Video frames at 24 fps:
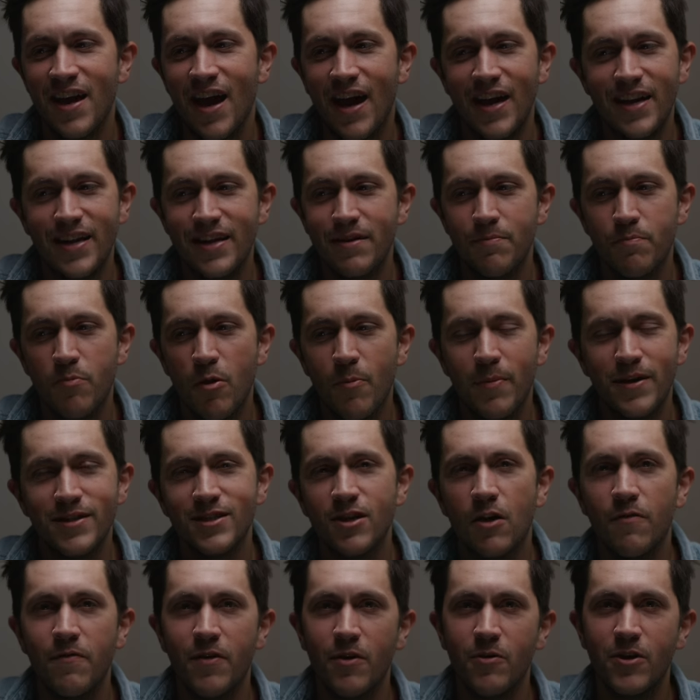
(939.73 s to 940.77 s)
I didn't put
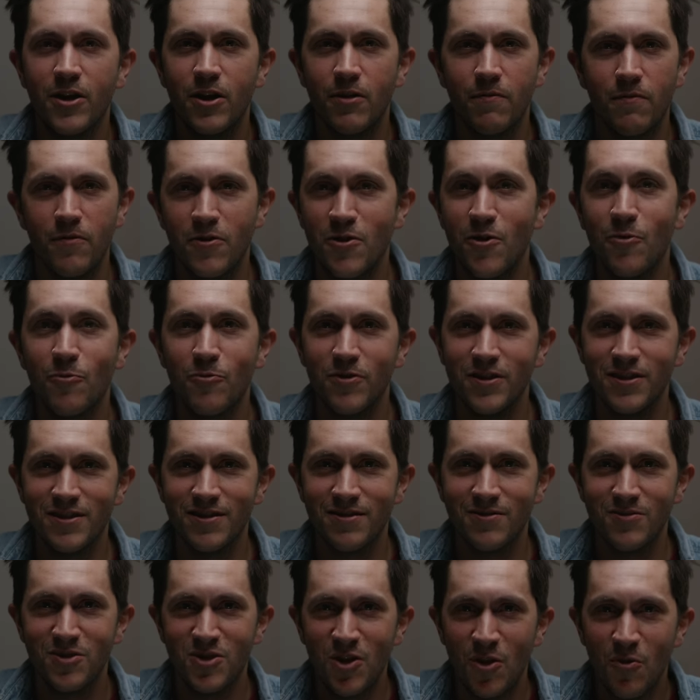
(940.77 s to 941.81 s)
myself out here for no
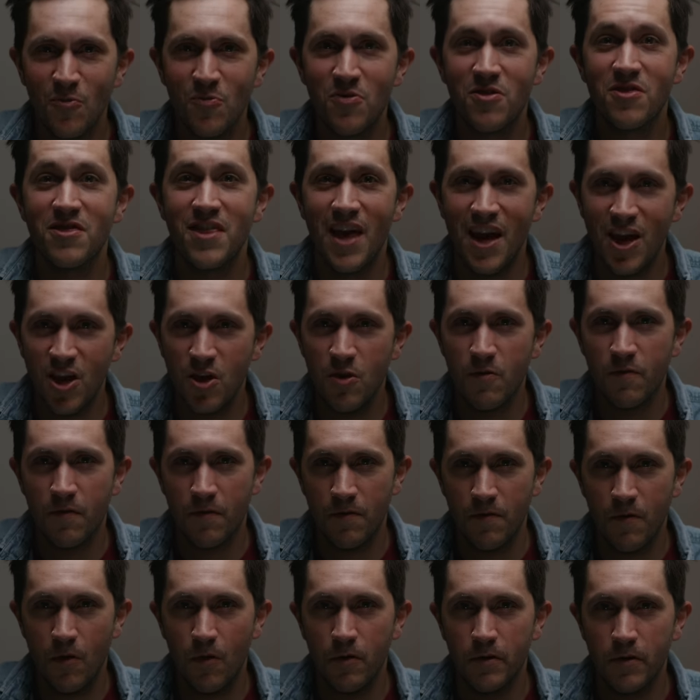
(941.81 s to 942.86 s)
reason. So thank you for
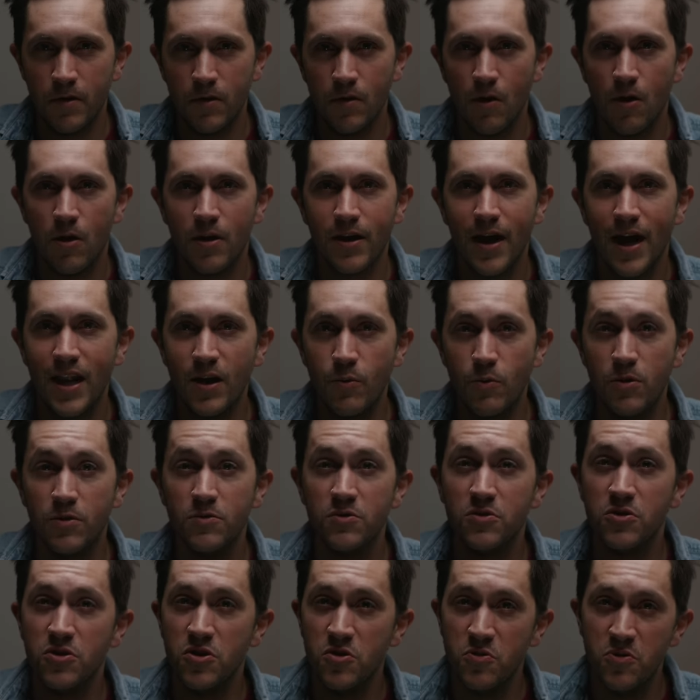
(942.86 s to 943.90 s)
following along. Anyone
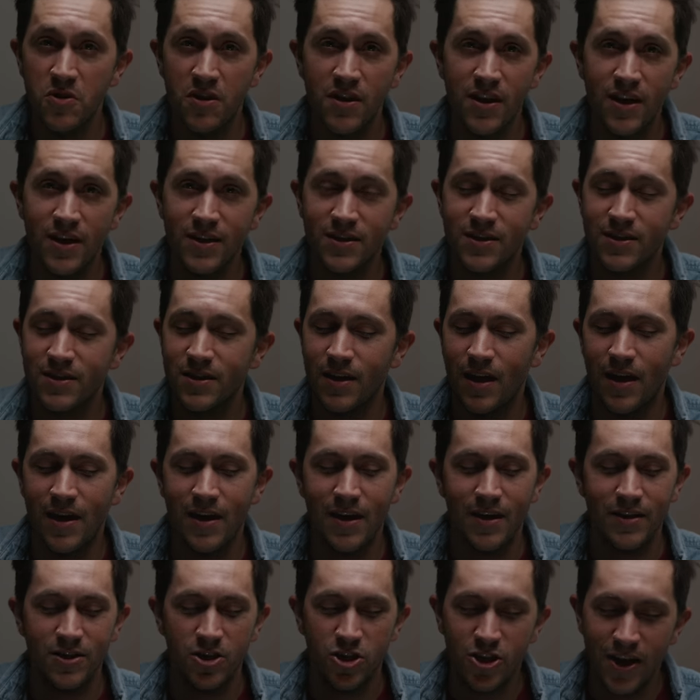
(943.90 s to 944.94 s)
who's new to this
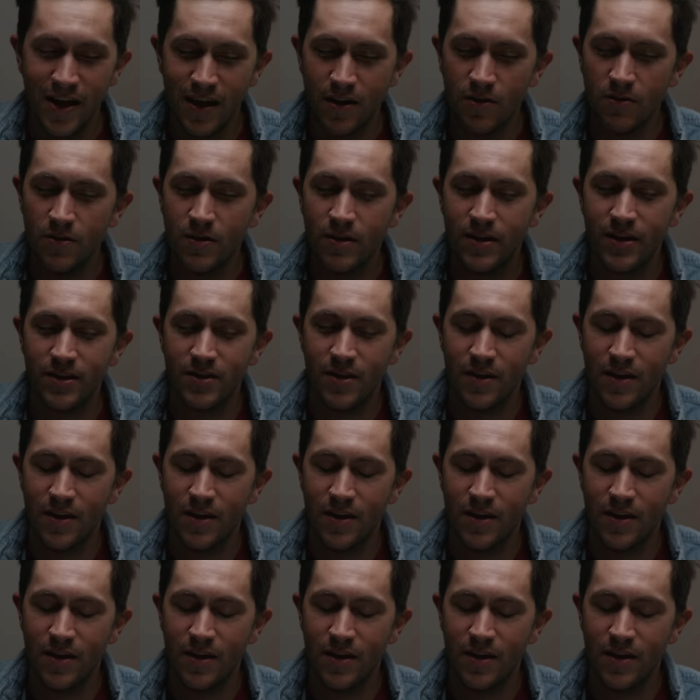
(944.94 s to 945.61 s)
channel,